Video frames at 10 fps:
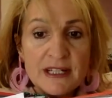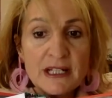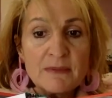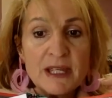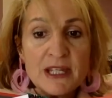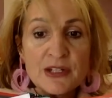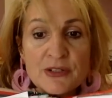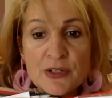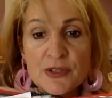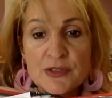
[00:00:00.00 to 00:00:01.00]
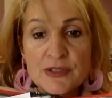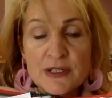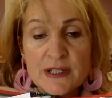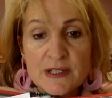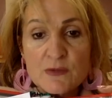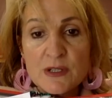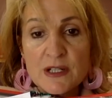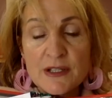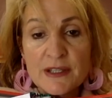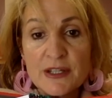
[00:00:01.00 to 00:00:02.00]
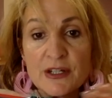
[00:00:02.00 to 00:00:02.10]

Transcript: and I'll make a note as well,